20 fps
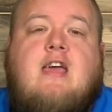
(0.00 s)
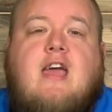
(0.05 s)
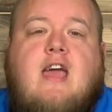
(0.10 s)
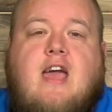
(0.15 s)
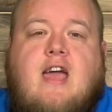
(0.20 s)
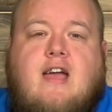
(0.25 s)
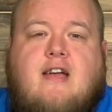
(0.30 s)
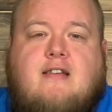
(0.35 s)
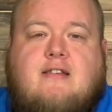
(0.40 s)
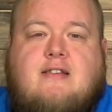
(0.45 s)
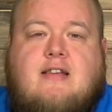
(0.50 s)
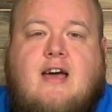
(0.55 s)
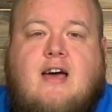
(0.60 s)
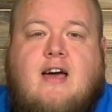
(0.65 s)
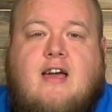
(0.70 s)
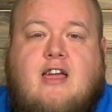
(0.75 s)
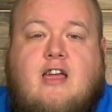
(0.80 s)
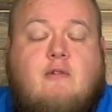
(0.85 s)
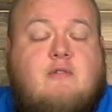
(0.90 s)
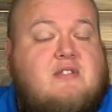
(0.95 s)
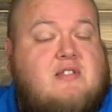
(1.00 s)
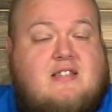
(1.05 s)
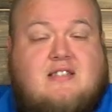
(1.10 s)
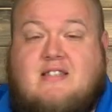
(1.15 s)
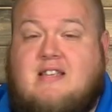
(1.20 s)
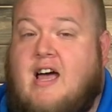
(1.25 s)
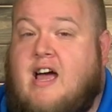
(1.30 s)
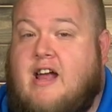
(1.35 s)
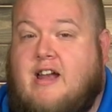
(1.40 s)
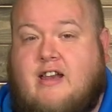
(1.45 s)
And he was
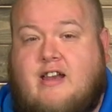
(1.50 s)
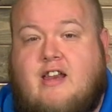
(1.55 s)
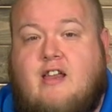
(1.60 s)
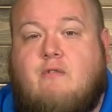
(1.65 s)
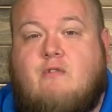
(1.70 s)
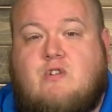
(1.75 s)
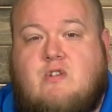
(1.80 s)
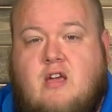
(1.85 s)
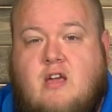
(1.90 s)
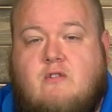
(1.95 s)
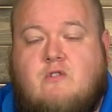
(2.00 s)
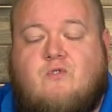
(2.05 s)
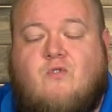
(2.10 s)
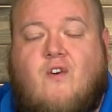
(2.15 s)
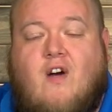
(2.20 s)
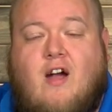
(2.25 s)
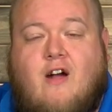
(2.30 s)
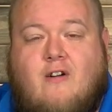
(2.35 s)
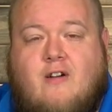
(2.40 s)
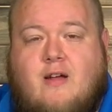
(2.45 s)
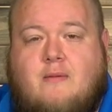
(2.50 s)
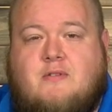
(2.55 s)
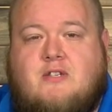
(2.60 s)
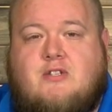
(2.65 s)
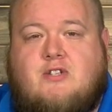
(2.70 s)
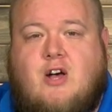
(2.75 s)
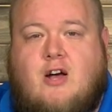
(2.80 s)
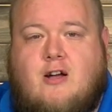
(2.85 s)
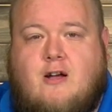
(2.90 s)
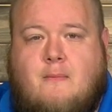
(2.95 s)
excited. He was fired up to
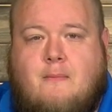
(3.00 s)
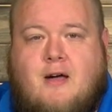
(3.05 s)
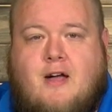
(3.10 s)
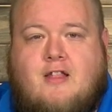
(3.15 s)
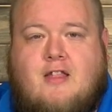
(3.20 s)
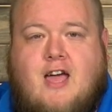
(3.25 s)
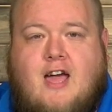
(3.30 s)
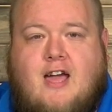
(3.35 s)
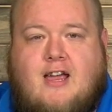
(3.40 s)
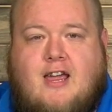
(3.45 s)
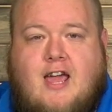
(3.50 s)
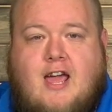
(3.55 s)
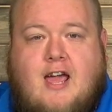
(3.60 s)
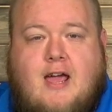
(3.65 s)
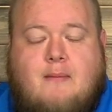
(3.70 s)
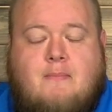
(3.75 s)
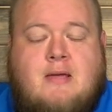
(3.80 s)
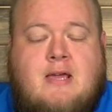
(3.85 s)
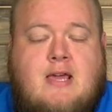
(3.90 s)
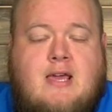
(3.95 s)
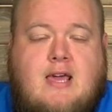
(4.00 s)
talk about that game.